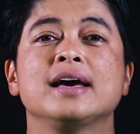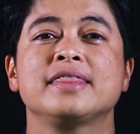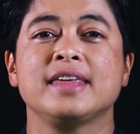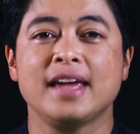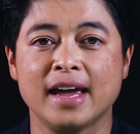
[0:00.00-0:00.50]

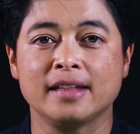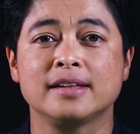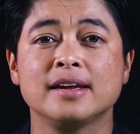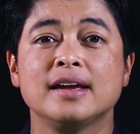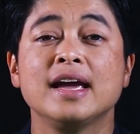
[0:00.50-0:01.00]
at the
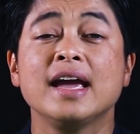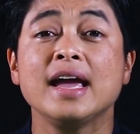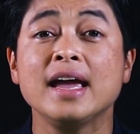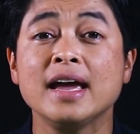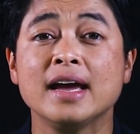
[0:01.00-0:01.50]
end.
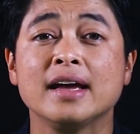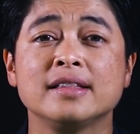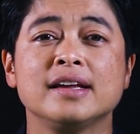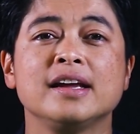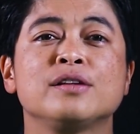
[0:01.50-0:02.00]

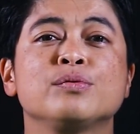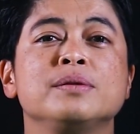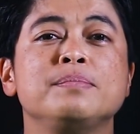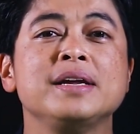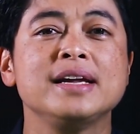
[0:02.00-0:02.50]
And it
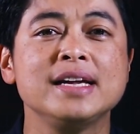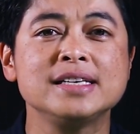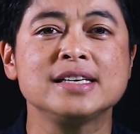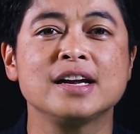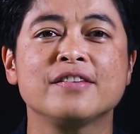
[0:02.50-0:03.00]
would be
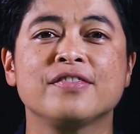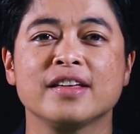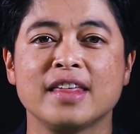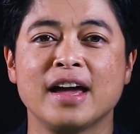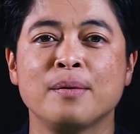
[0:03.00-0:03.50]
easier
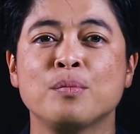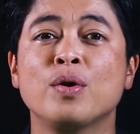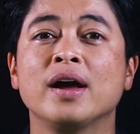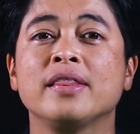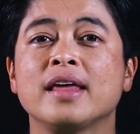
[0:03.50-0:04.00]
for them
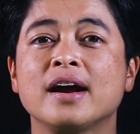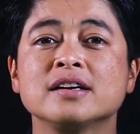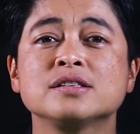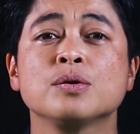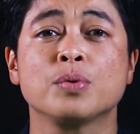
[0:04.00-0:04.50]
when
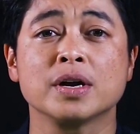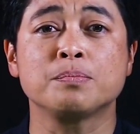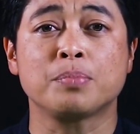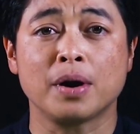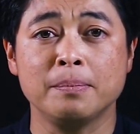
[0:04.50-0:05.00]
there's
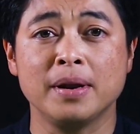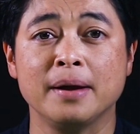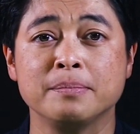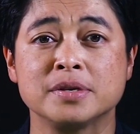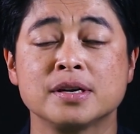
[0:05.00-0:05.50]
word
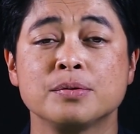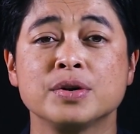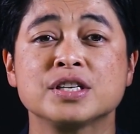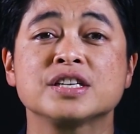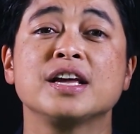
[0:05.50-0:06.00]
problems,
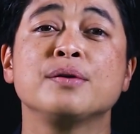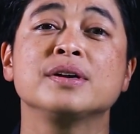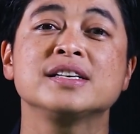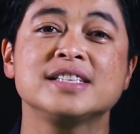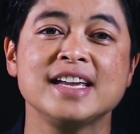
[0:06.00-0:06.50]
which they
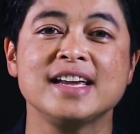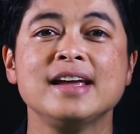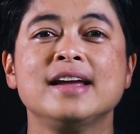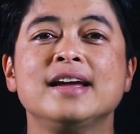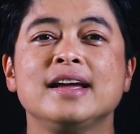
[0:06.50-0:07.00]
will
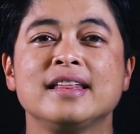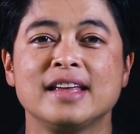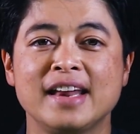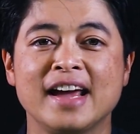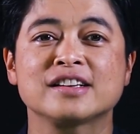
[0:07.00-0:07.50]
see in
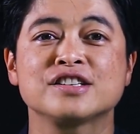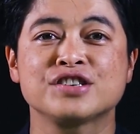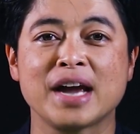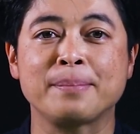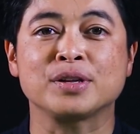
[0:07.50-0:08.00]
the next
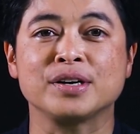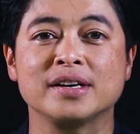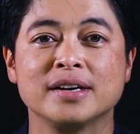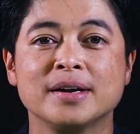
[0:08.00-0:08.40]
chapter.